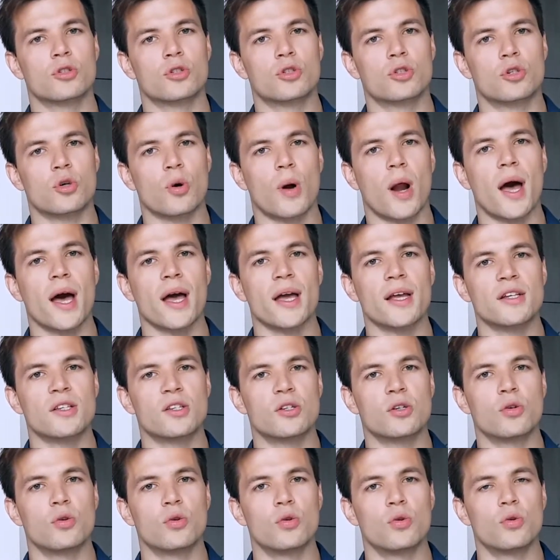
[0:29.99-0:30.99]
try
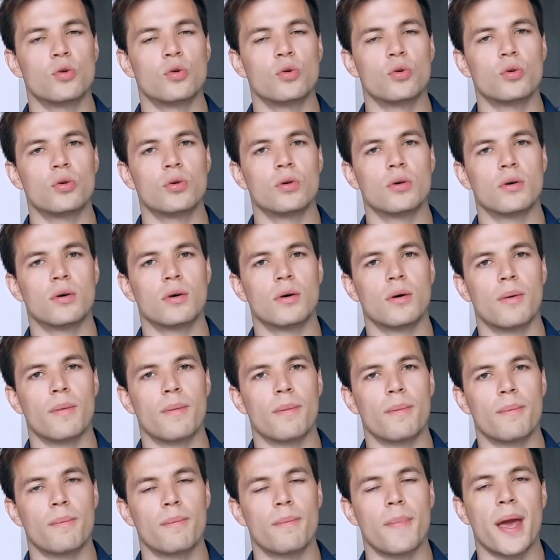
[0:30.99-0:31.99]
to
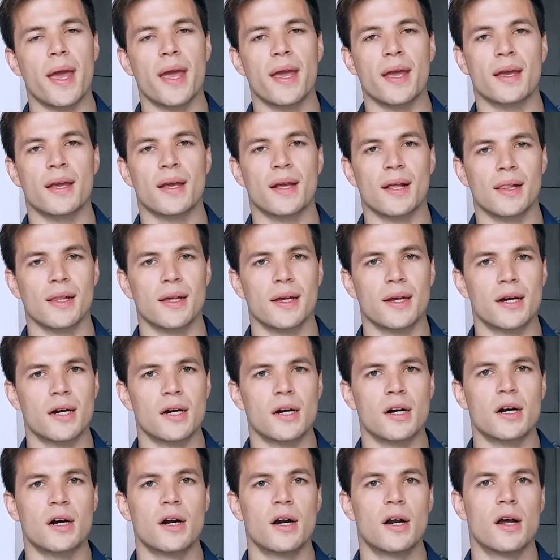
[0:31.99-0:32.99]
make
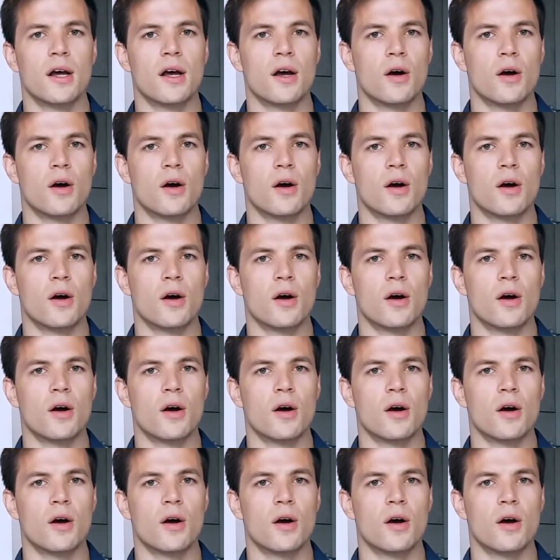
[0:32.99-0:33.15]
clear